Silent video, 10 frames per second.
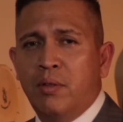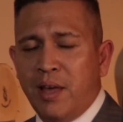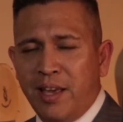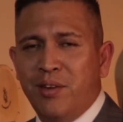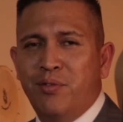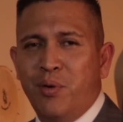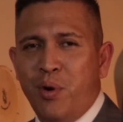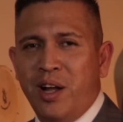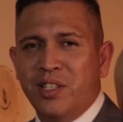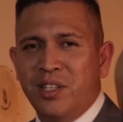Thank you for
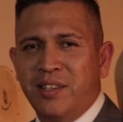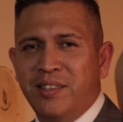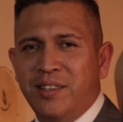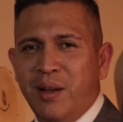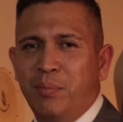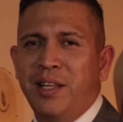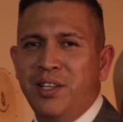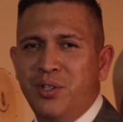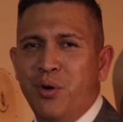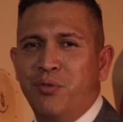watching and
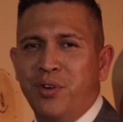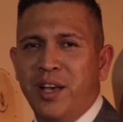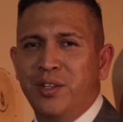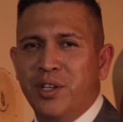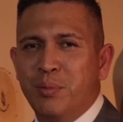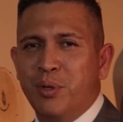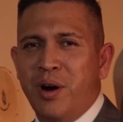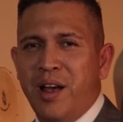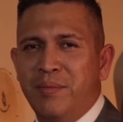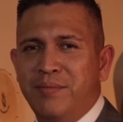please don't forget to
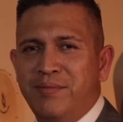subscribe.